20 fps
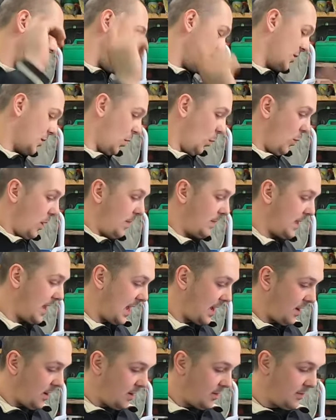So I whipped the
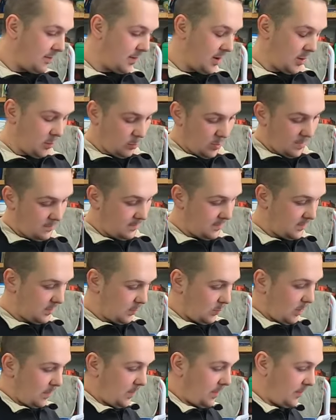head off,
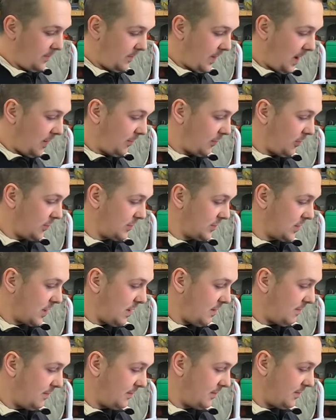whip the valve covers off,